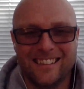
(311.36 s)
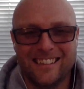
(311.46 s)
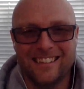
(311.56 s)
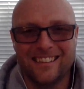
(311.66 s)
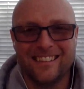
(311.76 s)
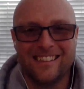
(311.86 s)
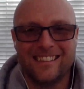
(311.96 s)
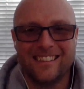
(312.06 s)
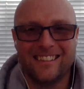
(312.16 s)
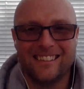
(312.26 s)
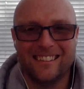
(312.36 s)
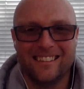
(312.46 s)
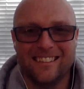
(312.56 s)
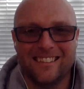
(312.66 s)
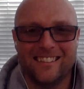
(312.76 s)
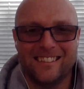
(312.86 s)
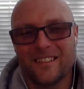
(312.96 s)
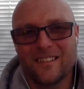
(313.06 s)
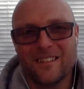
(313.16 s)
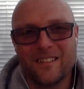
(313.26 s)

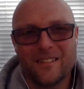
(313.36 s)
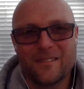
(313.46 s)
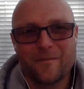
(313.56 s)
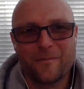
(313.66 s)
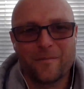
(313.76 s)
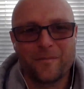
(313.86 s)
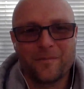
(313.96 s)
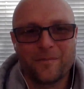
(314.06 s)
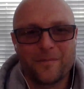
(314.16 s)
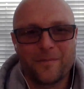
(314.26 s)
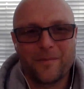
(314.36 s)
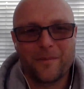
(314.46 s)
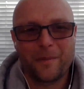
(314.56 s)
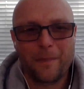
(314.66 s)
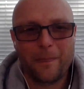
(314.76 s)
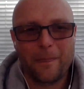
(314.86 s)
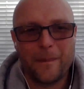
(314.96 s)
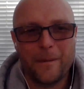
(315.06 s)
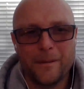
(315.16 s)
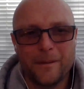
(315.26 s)

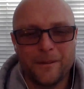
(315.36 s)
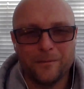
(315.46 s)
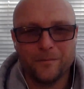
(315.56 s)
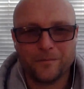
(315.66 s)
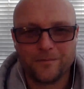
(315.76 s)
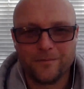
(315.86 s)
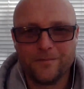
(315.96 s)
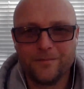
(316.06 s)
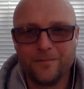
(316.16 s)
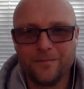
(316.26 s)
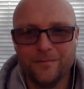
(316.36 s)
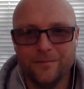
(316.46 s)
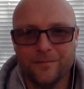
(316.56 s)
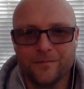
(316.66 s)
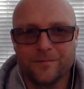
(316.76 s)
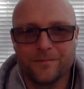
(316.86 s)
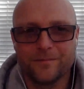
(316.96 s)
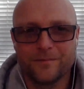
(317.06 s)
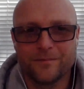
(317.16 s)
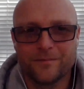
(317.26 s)

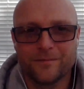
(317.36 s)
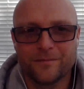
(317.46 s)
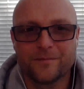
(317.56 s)
[no speech]